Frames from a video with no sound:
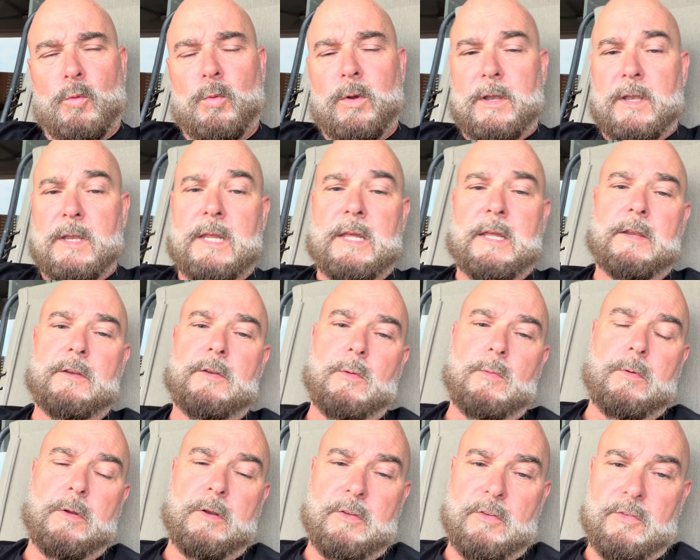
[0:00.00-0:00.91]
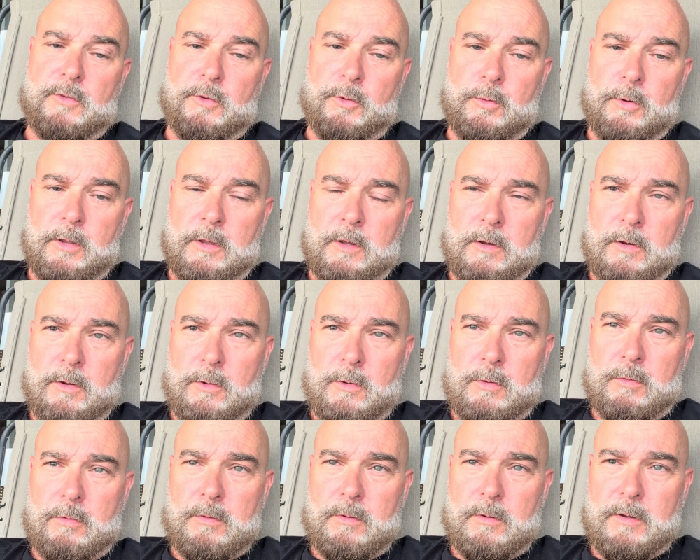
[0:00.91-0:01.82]
would need to run a
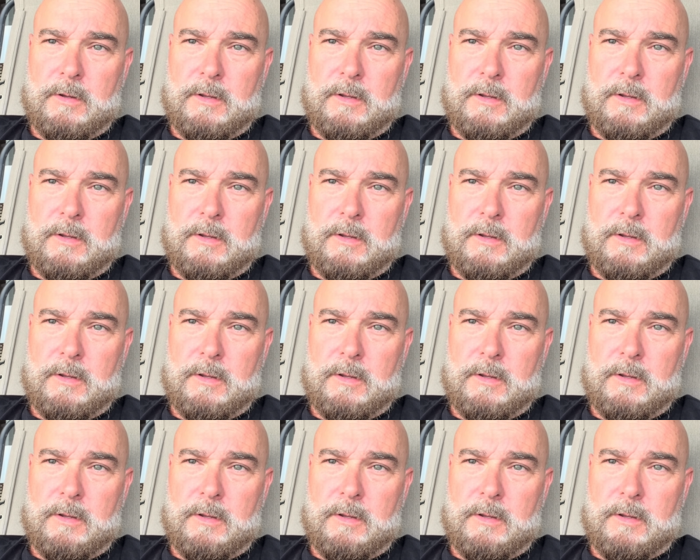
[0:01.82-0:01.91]
studio